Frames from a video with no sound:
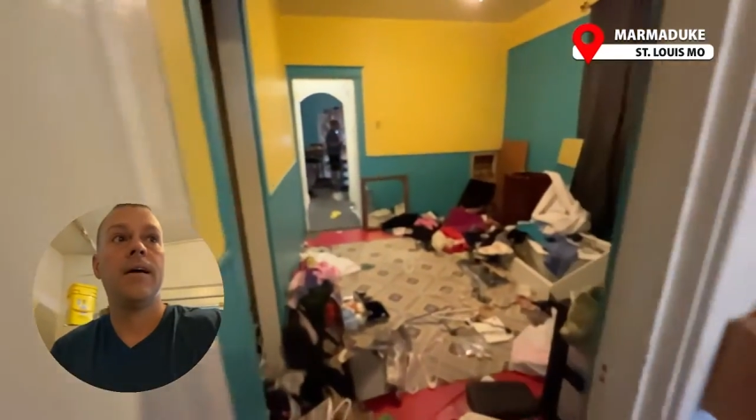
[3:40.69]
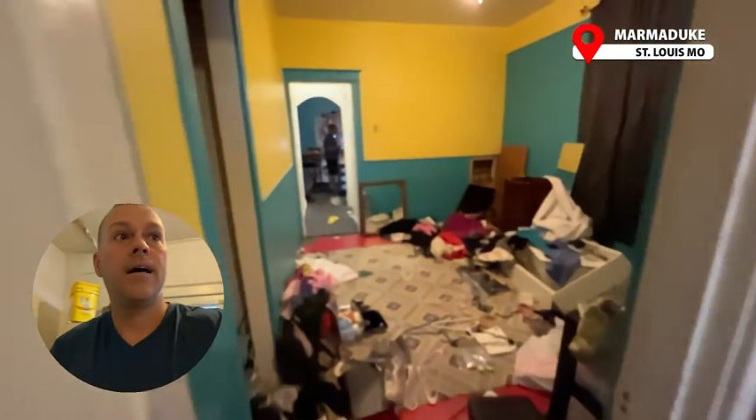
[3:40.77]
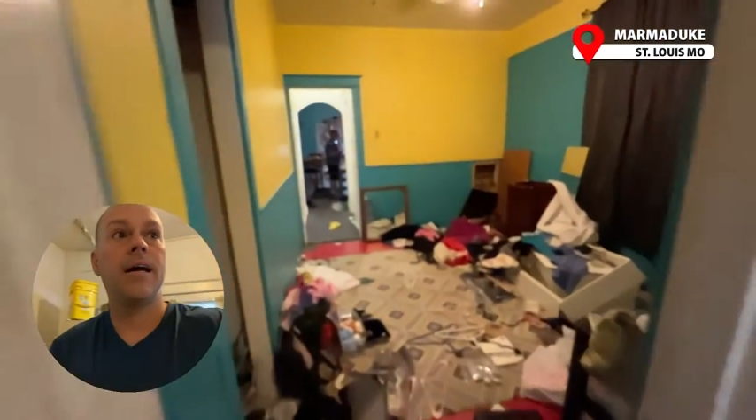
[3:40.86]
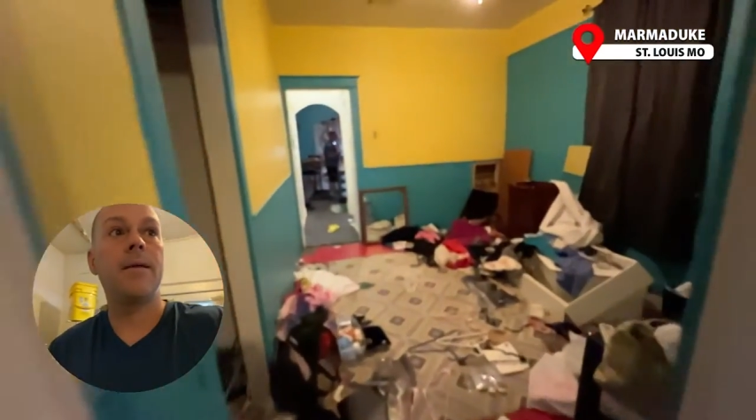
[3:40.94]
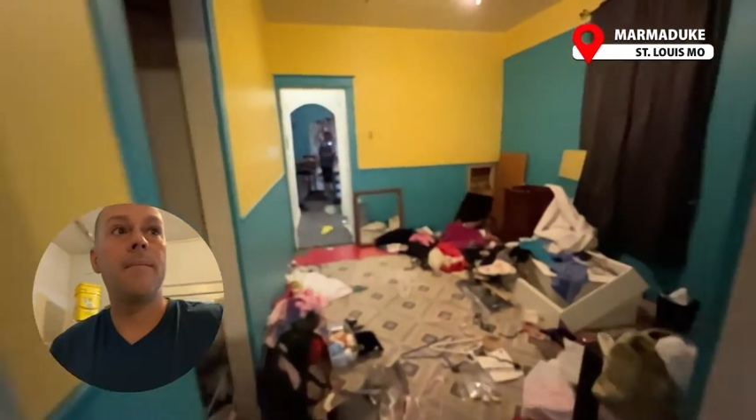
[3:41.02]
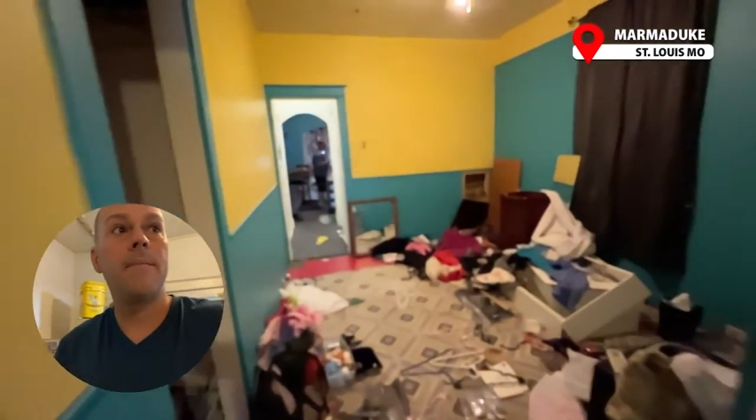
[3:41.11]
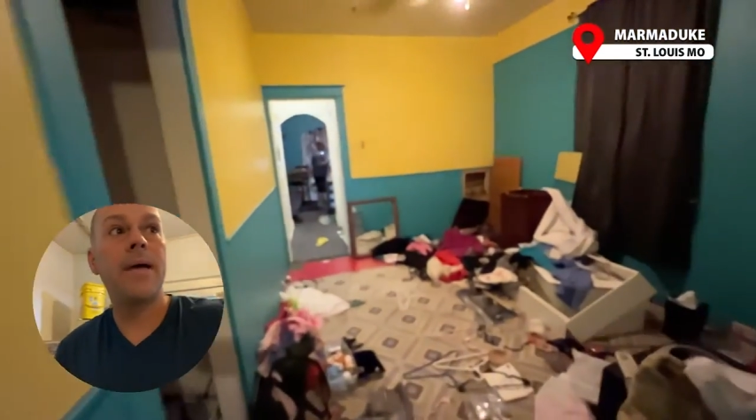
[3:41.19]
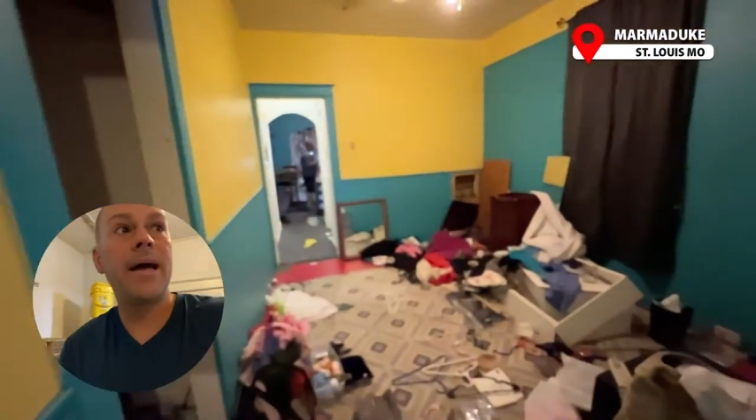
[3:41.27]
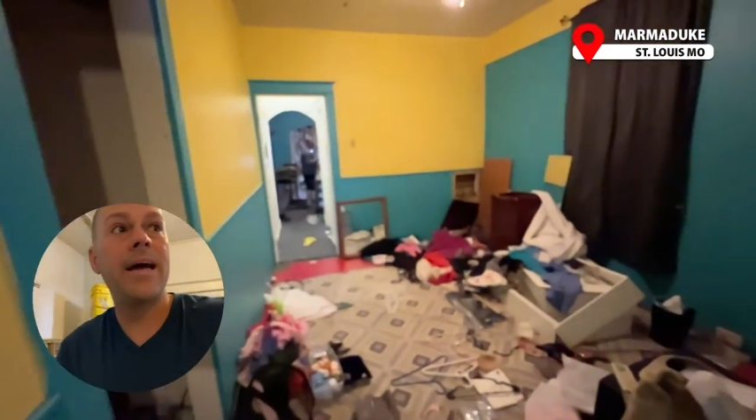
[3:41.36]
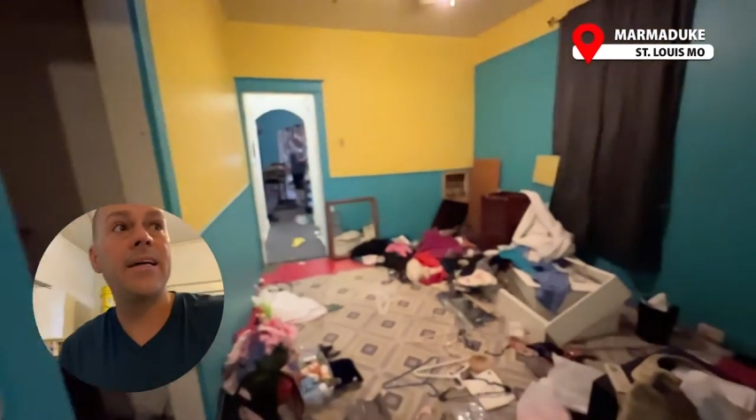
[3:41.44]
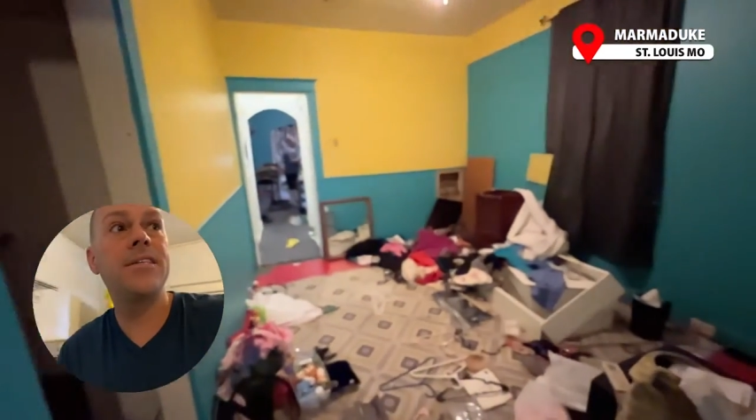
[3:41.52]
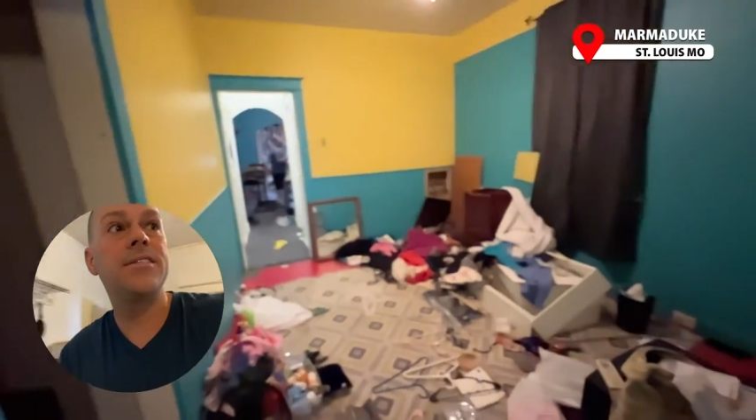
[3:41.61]
I'd
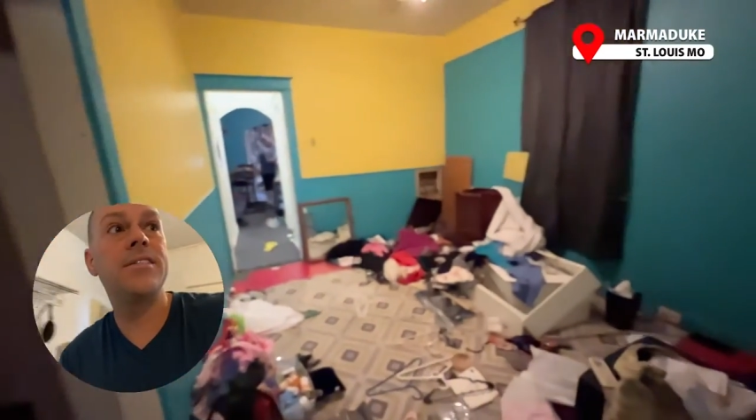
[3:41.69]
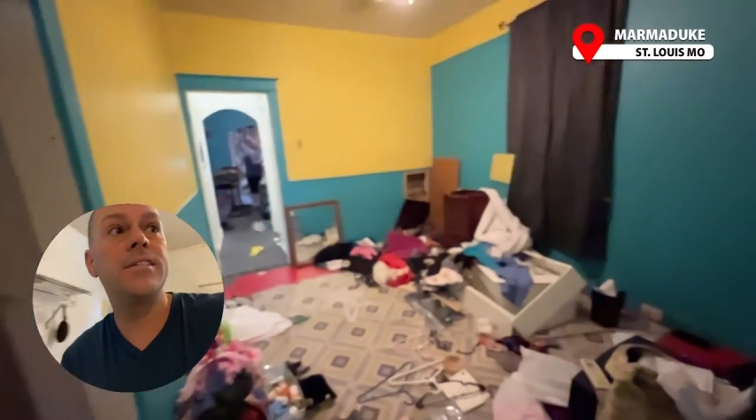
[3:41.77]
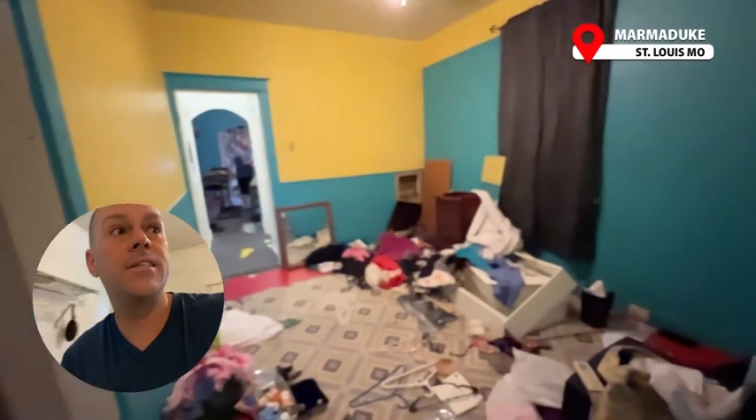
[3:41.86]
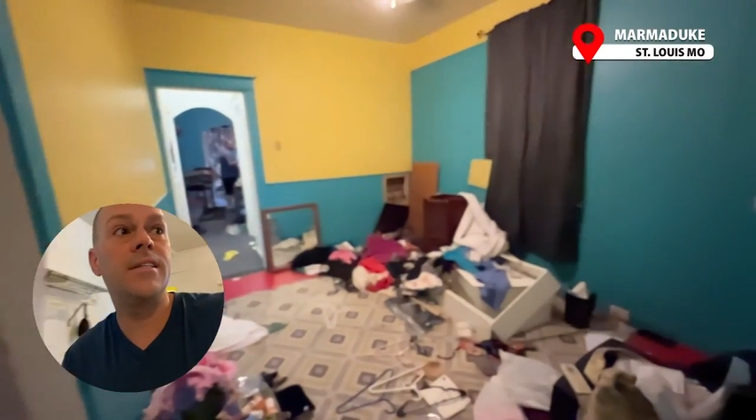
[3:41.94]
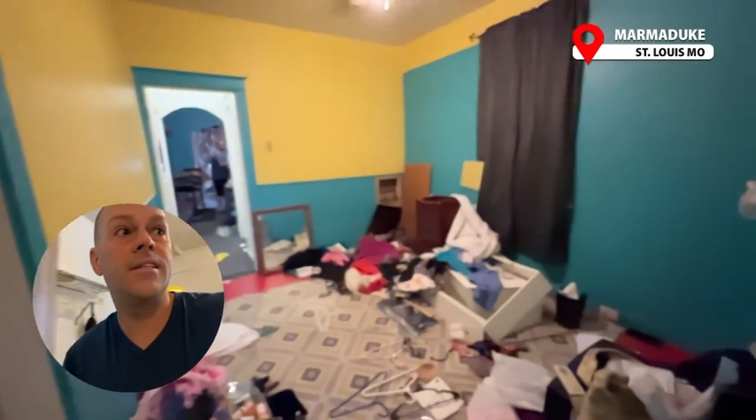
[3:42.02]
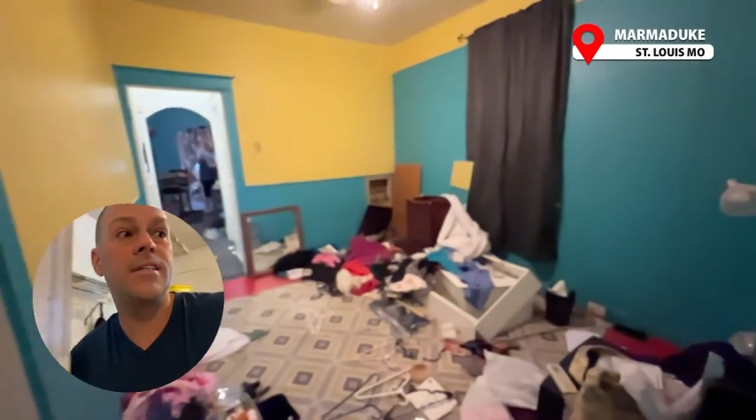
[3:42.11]
imagine